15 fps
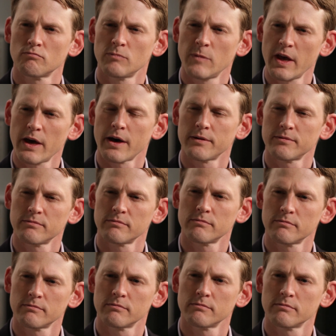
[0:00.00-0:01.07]
Yeah,
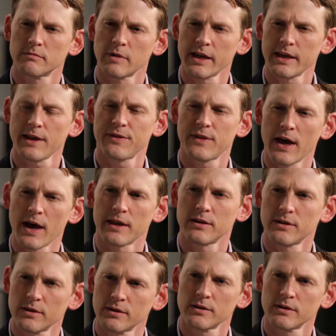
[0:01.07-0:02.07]
I get that.